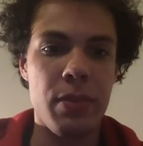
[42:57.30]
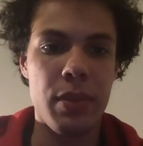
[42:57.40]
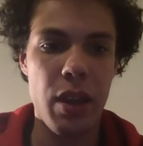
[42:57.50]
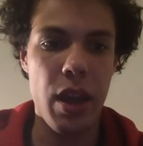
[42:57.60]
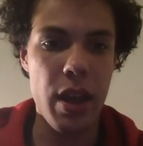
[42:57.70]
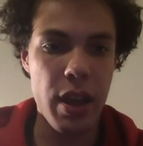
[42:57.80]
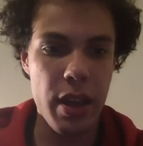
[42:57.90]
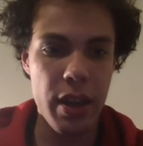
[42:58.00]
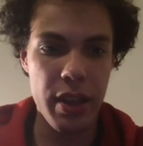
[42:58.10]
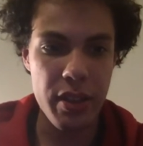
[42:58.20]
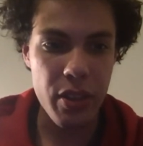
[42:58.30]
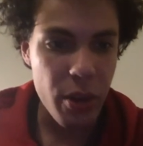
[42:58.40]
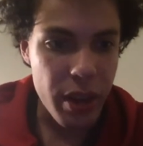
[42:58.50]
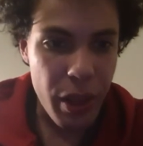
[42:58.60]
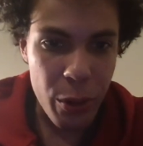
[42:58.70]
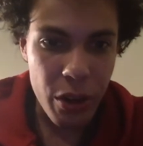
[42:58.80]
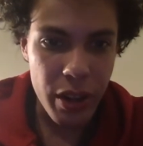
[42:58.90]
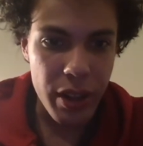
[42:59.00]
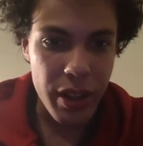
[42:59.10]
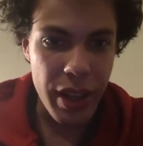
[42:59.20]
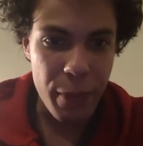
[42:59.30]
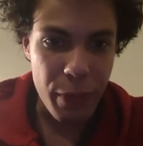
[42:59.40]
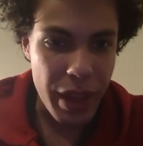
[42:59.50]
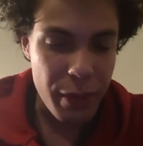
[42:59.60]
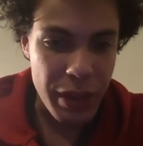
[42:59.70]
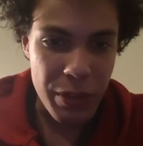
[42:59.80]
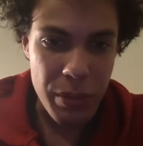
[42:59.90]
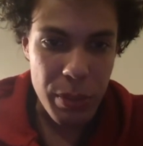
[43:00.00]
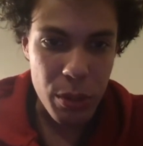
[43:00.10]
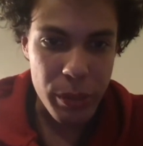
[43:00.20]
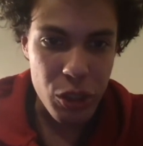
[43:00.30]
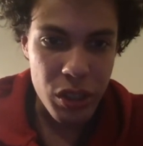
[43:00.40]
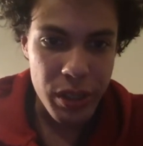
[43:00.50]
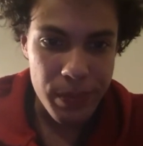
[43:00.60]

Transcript: Is there another if they have given me permission?